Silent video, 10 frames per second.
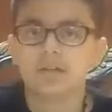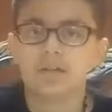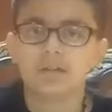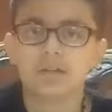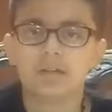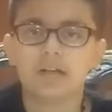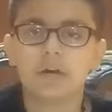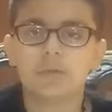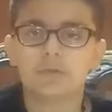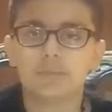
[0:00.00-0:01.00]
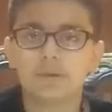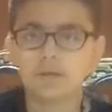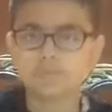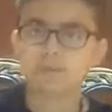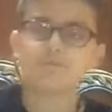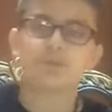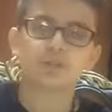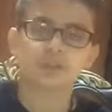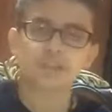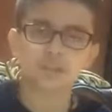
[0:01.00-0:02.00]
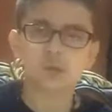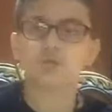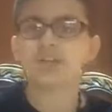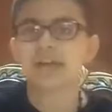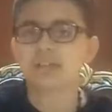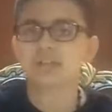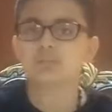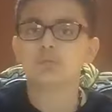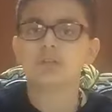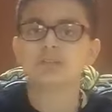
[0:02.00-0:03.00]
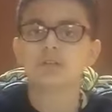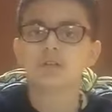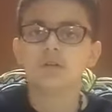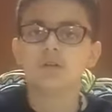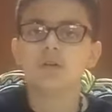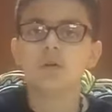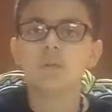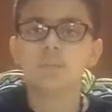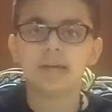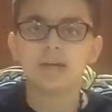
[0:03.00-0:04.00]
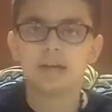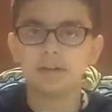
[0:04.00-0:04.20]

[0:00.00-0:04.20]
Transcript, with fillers: Now, the Prophet's first initial reaction was, oh my God.